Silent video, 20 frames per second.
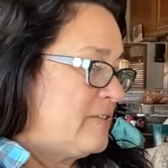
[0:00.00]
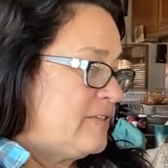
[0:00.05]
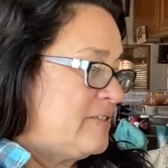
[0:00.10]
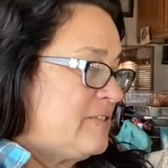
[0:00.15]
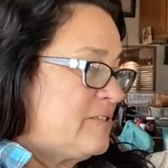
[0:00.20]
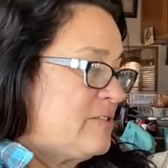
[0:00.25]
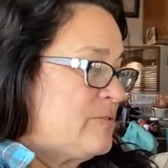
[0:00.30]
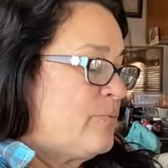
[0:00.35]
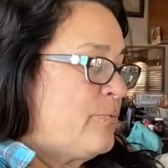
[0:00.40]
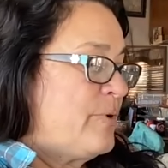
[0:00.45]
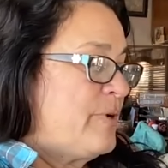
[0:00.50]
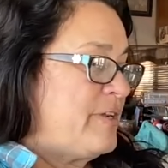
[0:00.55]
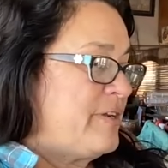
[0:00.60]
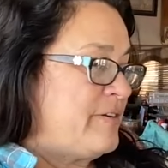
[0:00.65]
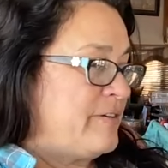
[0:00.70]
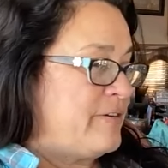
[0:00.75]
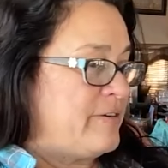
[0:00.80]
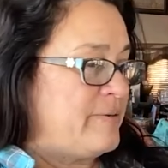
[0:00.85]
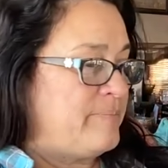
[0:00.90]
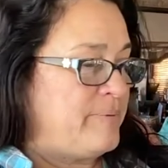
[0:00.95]
This is
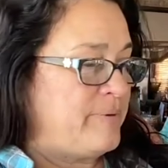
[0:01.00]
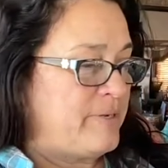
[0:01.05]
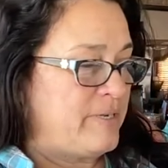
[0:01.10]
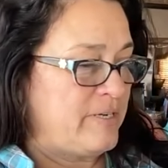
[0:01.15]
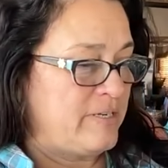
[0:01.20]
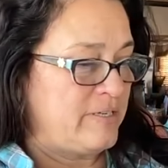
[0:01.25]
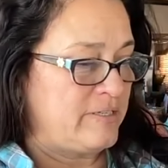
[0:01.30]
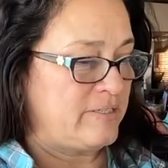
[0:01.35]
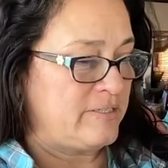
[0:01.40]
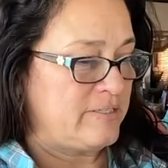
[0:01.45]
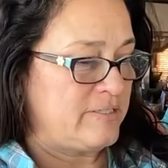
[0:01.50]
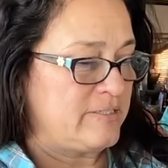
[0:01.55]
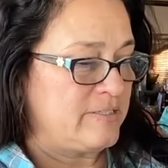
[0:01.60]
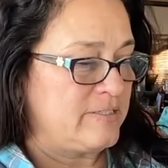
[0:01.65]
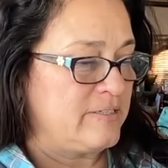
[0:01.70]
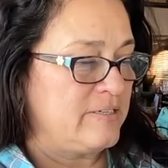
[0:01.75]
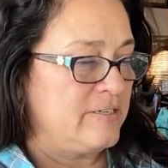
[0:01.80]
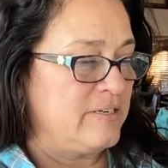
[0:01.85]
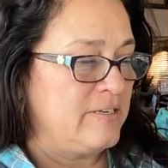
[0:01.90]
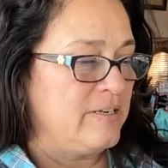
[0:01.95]
weird
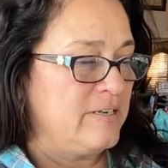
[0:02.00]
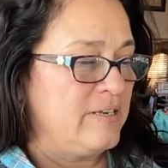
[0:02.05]
because